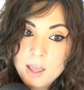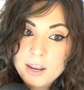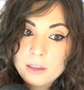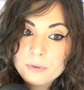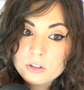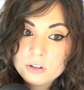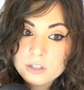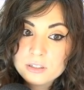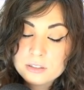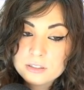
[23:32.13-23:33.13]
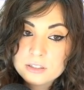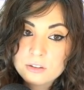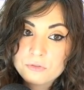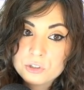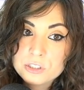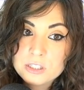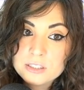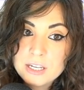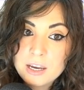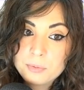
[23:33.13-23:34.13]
Now let me go into the verse of the day.